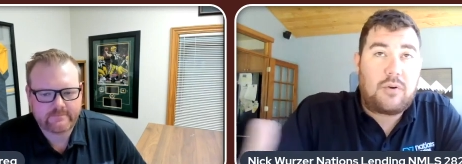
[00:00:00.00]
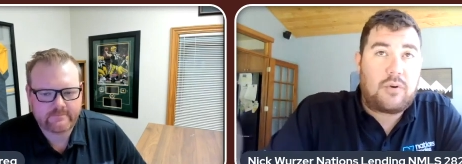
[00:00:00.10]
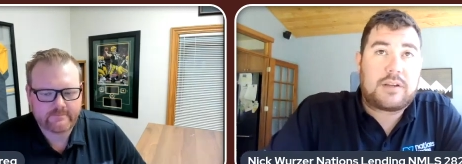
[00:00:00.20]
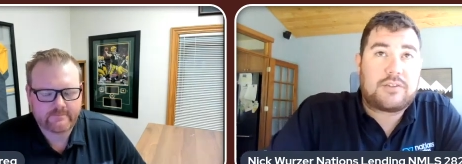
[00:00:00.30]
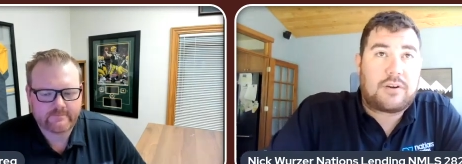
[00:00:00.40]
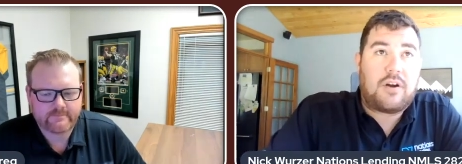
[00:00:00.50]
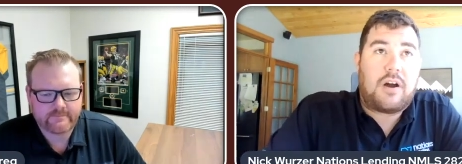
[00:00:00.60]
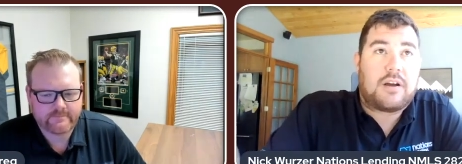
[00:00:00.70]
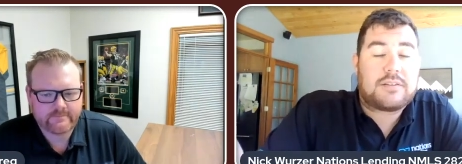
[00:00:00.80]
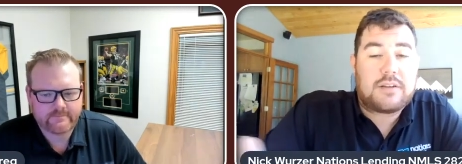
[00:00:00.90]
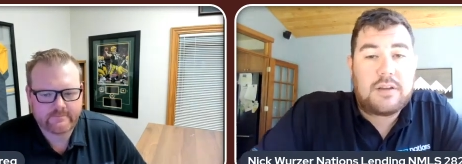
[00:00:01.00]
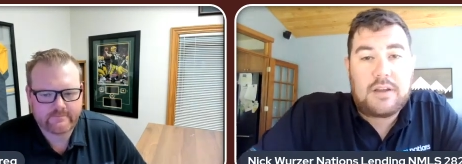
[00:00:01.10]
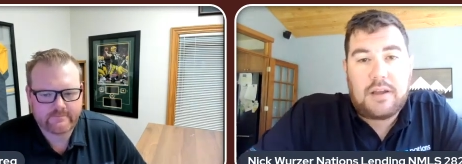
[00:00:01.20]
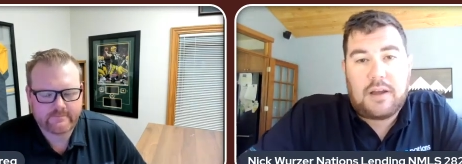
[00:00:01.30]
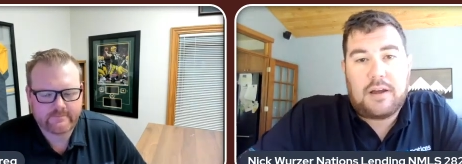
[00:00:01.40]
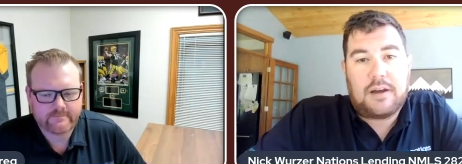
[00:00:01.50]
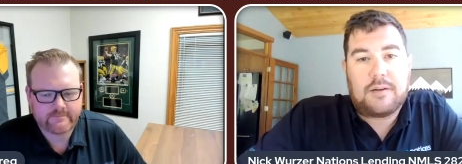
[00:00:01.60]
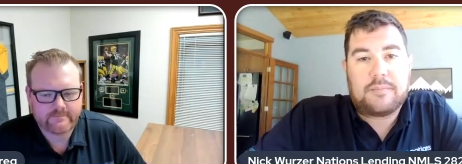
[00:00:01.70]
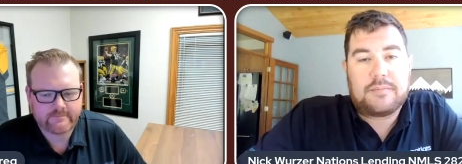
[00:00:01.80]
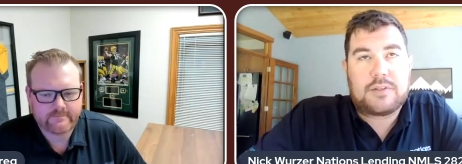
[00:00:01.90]
Speaker 1: no extra cost.
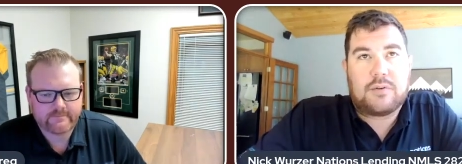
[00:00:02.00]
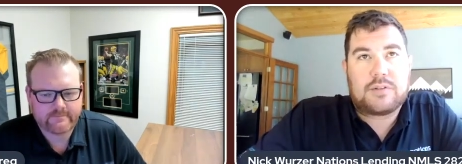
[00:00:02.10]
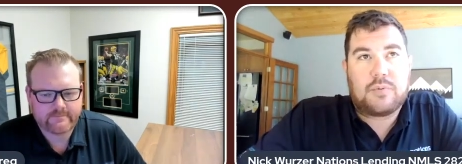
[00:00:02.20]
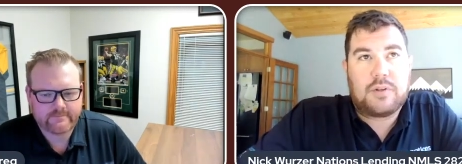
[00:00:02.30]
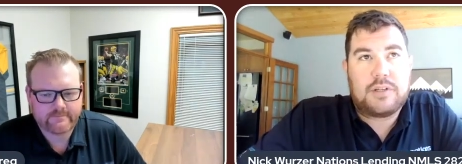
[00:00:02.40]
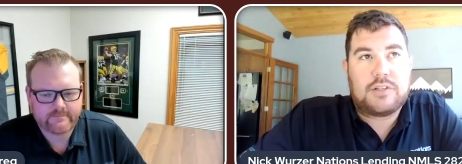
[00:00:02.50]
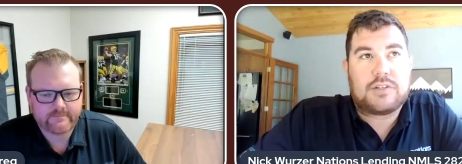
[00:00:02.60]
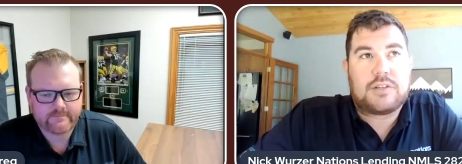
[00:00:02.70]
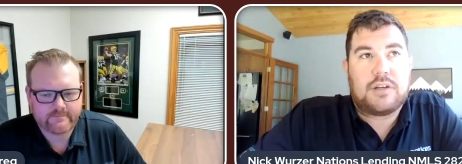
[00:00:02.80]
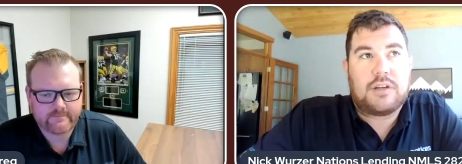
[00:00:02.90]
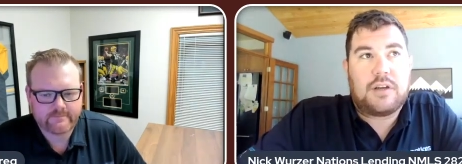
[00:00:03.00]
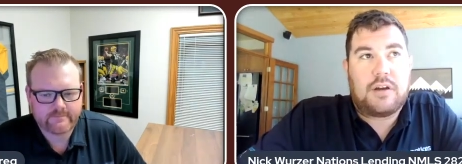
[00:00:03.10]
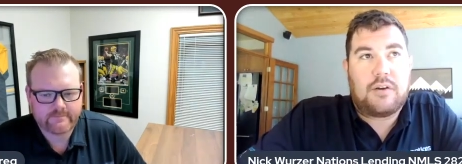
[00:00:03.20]
So it's really just a